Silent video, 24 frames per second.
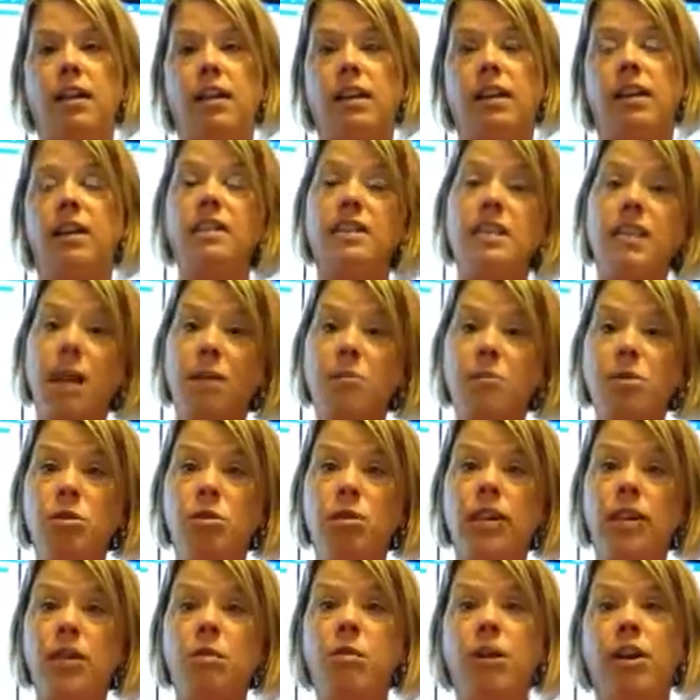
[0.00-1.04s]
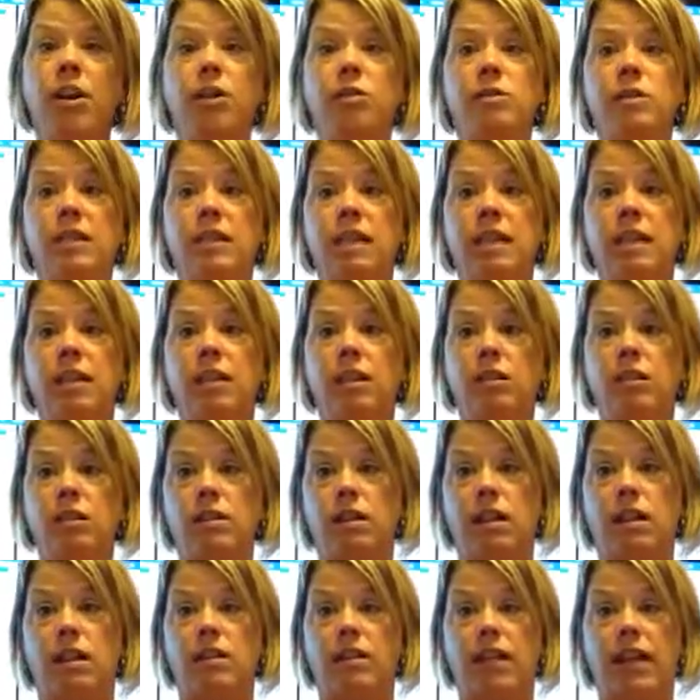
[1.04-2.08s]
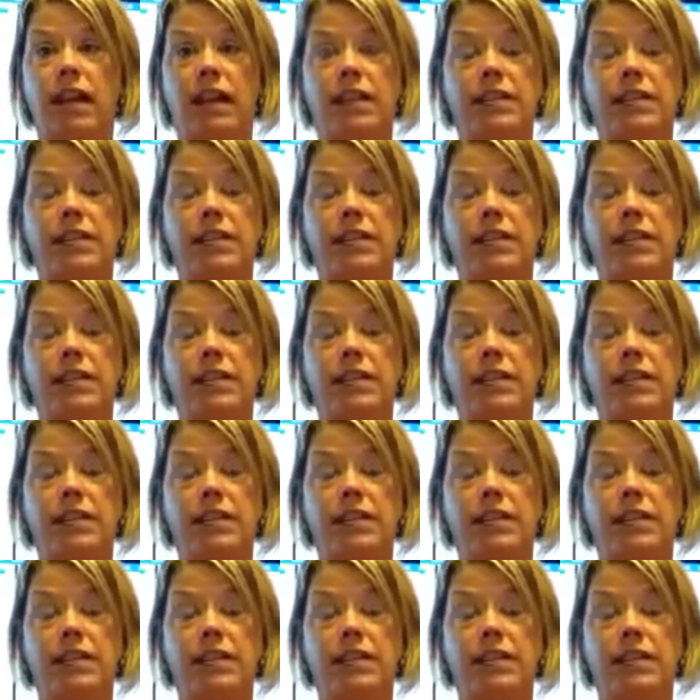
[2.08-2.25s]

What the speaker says: conceptually, where you see like